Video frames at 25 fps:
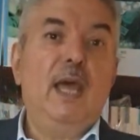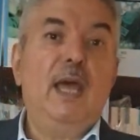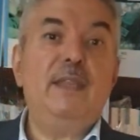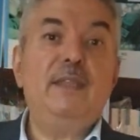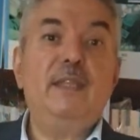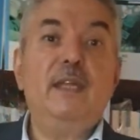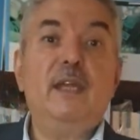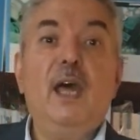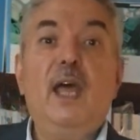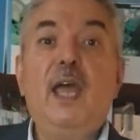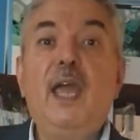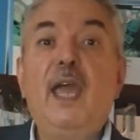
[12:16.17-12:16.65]

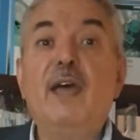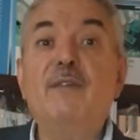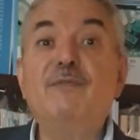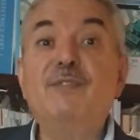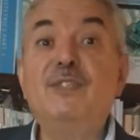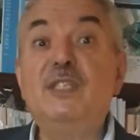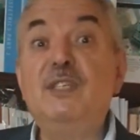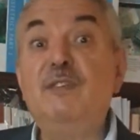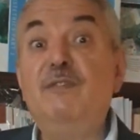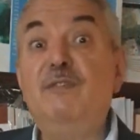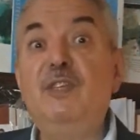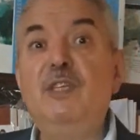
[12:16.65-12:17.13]
And then I
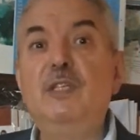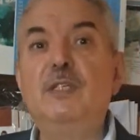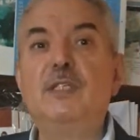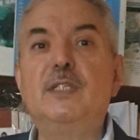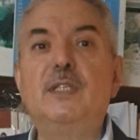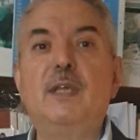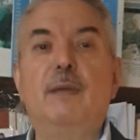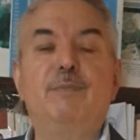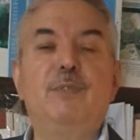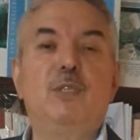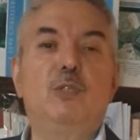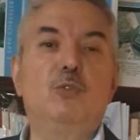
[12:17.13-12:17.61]
have severe
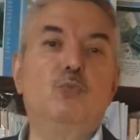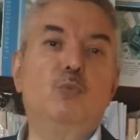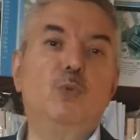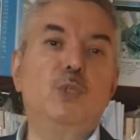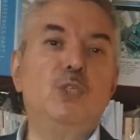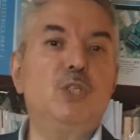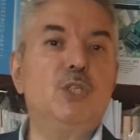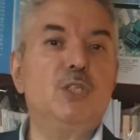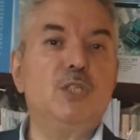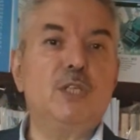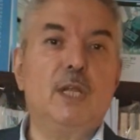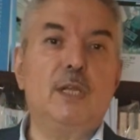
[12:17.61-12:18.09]
sepsis,
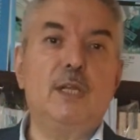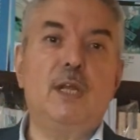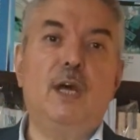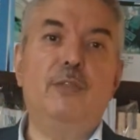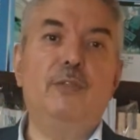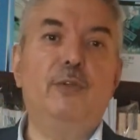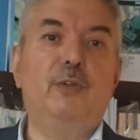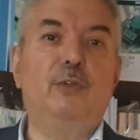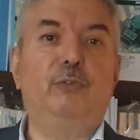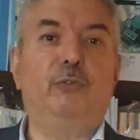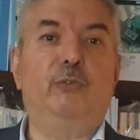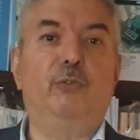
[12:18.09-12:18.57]
which is
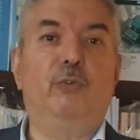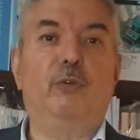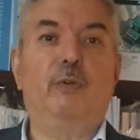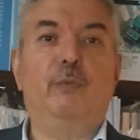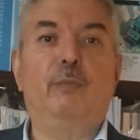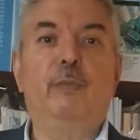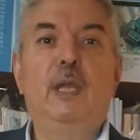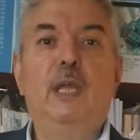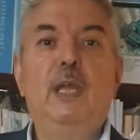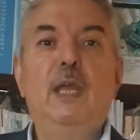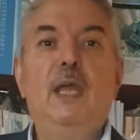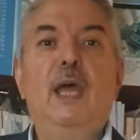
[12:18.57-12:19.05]
another
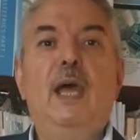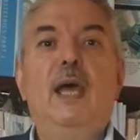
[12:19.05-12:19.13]
term.